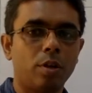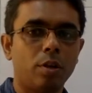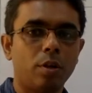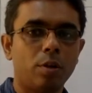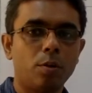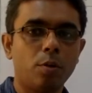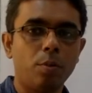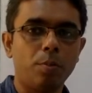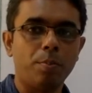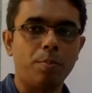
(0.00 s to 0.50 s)

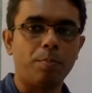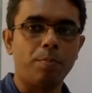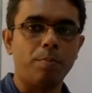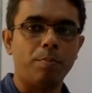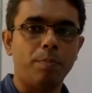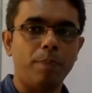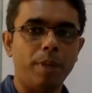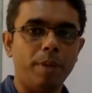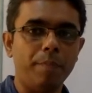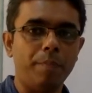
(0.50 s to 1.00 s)
to
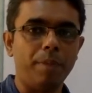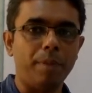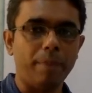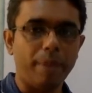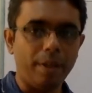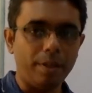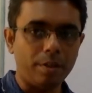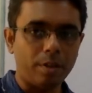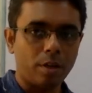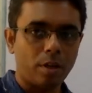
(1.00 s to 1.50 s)

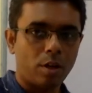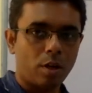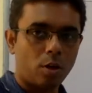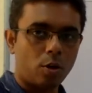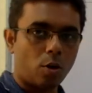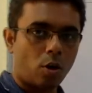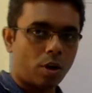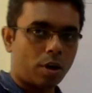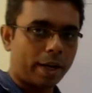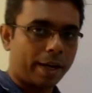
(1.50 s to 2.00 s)
implement
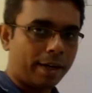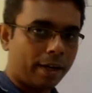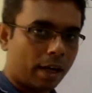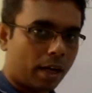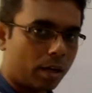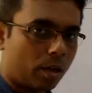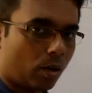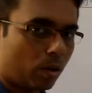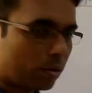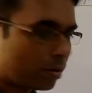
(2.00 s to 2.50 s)
lock and
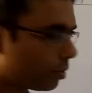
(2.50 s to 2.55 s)
unlock.